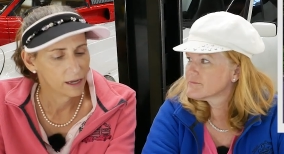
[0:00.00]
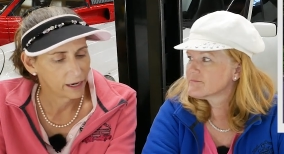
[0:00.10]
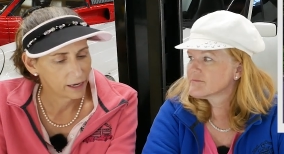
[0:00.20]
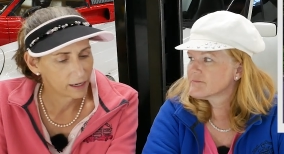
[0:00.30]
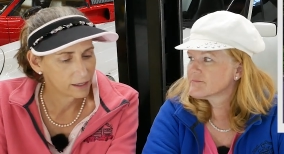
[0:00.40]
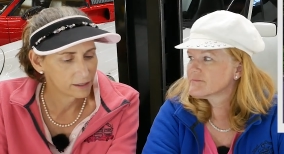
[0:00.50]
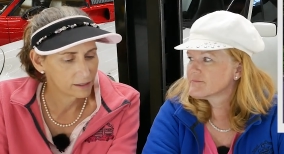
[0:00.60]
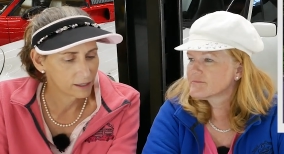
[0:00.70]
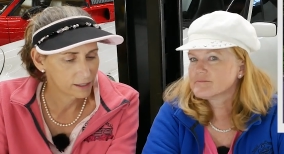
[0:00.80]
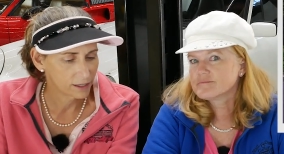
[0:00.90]
Speaker 1: and
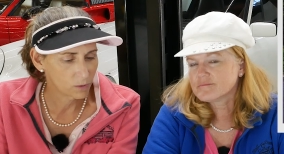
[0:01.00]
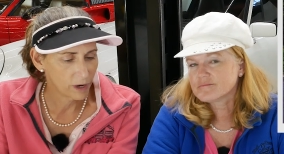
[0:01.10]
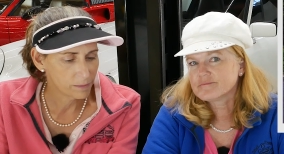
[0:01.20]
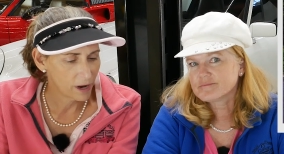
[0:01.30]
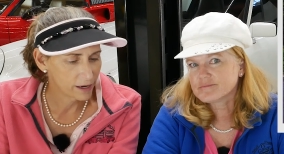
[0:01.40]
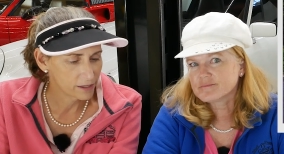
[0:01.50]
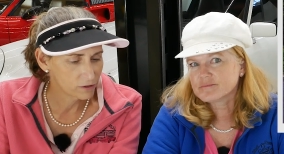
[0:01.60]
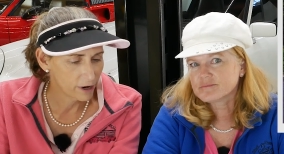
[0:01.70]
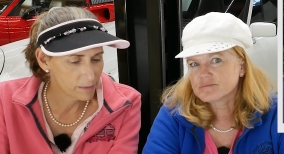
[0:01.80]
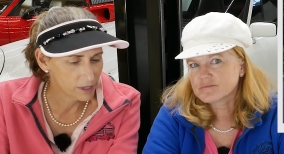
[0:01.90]
uh, got the white bonnet
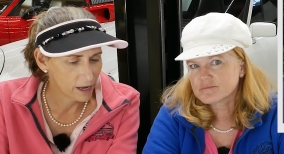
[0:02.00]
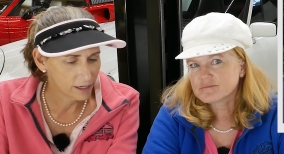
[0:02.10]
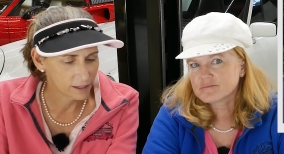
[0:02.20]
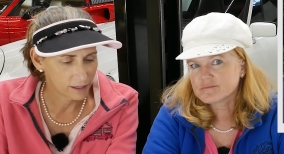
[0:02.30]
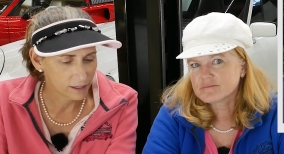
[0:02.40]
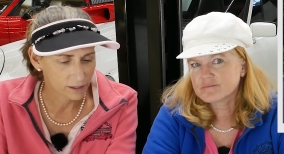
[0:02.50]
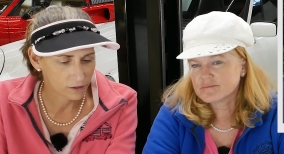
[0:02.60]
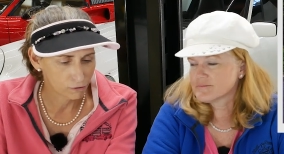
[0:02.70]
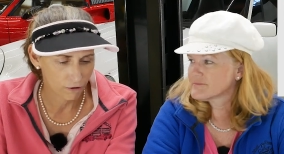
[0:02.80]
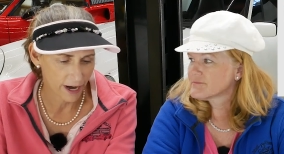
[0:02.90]
stripes on it. Looks
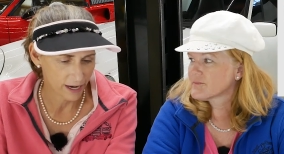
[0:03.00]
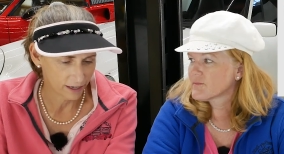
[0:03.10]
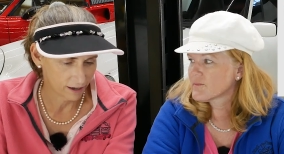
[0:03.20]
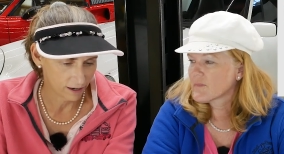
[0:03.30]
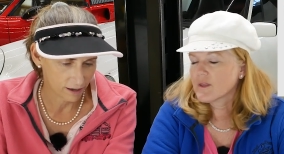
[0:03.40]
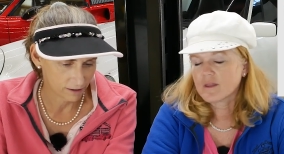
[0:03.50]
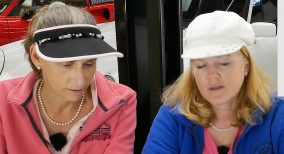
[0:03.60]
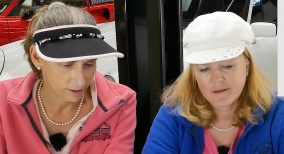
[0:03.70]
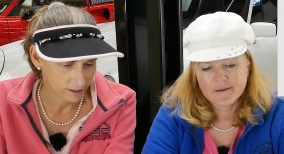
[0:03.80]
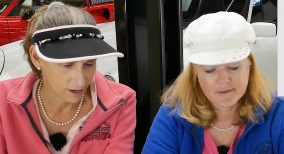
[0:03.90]
mm-hmm. great. Oh,
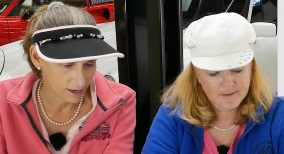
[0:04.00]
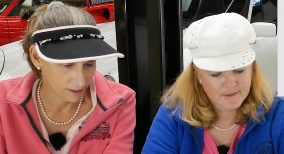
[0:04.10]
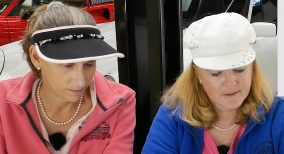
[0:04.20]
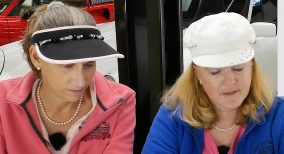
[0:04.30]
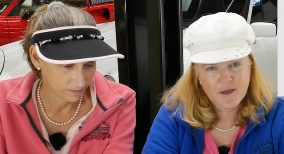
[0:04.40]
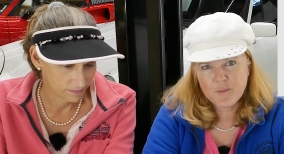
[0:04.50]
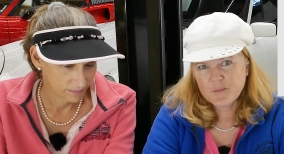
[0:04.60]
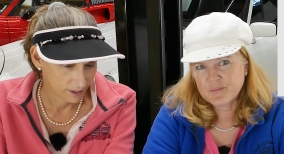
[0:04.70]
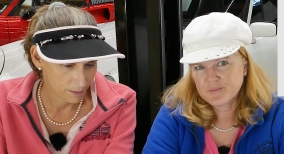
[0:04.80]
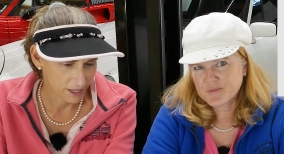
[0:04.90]
looks awesome.
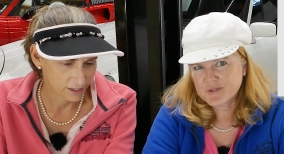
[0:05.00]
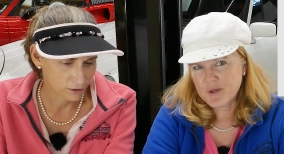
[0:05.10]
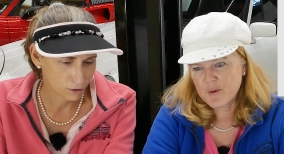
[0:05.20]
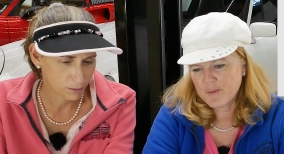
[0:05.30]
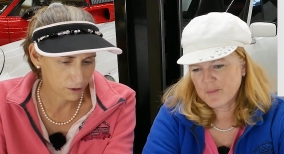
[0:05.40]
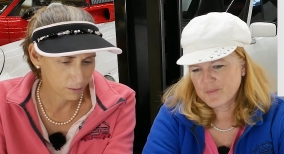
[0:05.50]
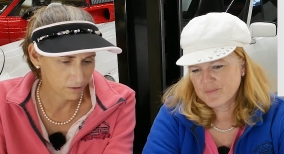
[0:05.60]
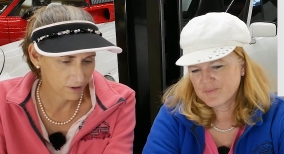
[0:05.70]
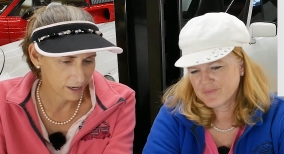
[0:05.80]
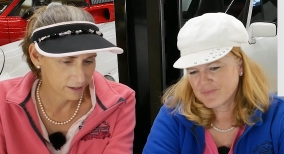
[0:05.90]
Yep. I'll put that so, super duper
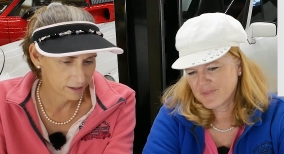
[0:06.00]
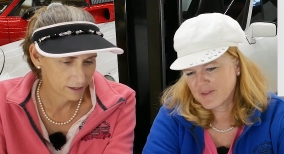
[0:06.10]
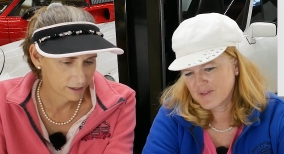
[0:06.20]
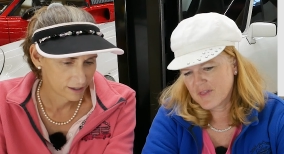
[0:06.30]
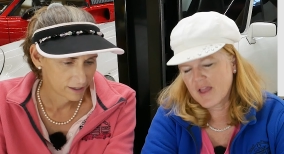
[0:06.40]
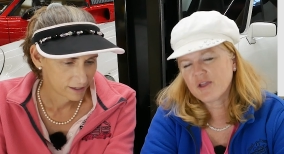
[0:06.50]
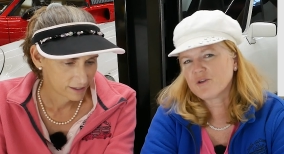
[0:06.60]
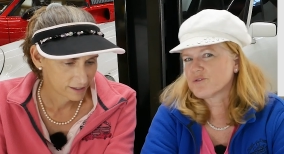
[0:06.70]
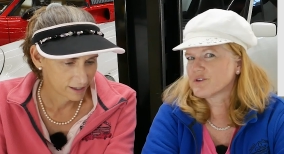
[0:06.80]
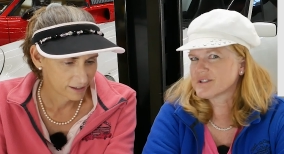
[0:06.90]
fun. Thank you
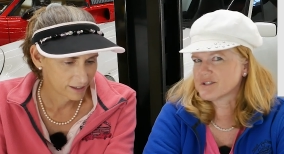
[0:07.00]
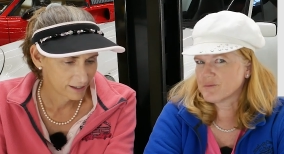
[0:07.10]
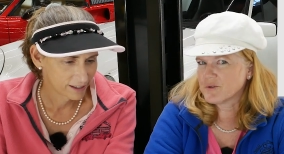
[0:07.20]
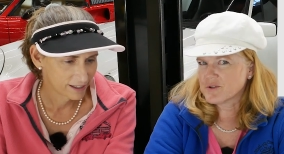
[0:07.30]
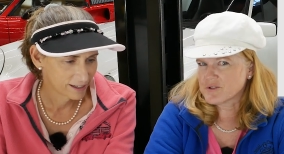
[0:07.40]
for sub your